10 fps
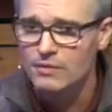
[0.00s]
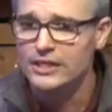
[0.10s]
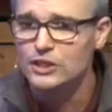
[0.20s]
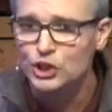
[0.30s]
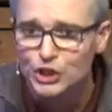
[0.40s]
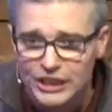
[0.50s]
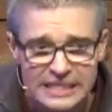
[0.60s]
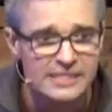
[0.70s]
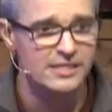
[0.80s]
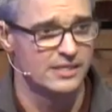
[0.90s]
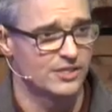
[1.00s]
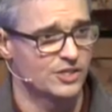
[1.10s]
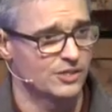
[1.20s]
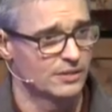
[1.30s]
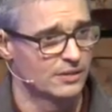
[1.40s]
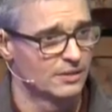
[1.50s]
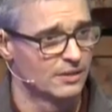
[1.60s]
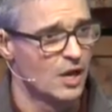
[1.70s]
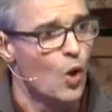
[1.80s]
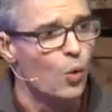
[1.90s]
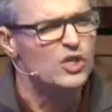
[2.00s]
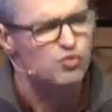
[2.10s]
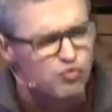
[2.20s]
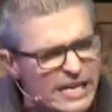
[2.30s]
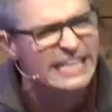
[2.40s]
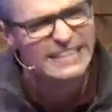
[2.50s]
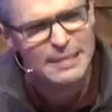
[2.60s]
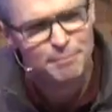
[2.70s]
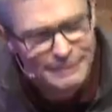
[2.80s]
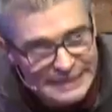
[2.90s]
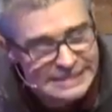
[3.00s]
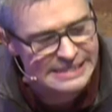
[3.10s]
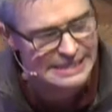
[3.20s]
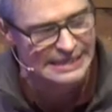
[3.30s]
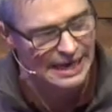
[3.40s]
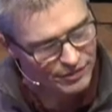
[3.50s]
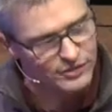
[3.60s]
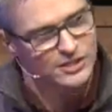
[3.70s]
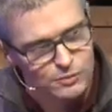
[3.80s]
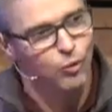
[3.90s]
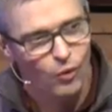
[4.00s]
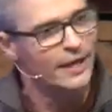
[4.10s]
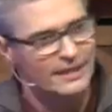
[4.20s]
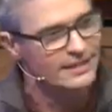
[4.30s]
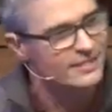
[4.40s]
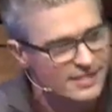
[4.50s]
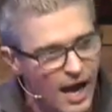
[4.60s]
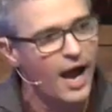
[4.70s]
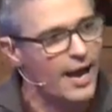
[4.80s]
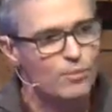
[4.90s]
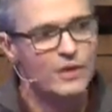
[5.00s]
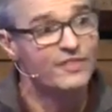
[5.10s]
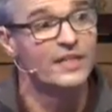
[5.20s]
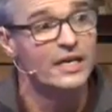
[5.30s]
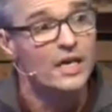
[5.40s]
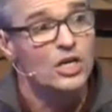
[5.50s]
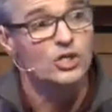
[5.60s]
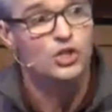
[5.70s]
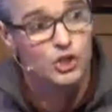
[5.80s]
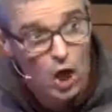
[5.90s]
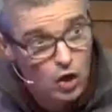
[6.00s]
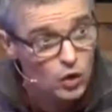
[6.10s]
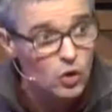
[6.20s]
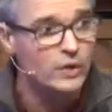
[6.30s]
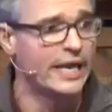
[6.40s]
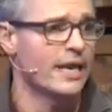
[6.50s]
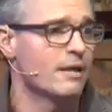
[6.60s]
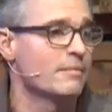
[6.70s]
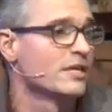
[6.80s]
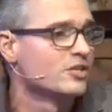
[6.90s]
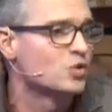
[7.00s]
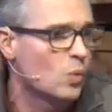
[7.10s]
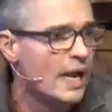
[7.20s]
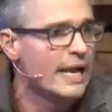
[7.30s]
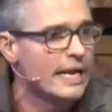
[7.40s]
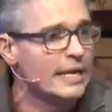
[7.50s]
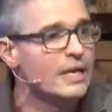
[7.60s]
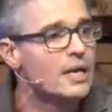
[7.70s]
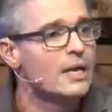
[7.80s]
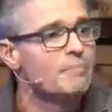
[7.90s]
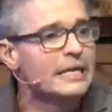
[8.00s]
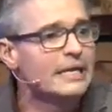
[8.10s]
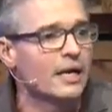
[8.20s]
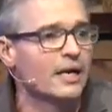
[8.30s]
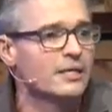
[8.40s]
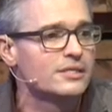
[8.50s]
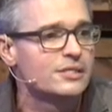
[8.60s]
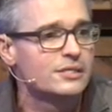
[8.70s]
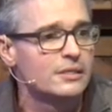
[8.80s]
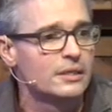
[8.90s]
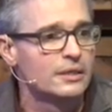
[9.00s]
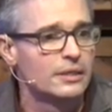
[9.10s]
that Jesus was really busy at this point in time when the sorrow came his way because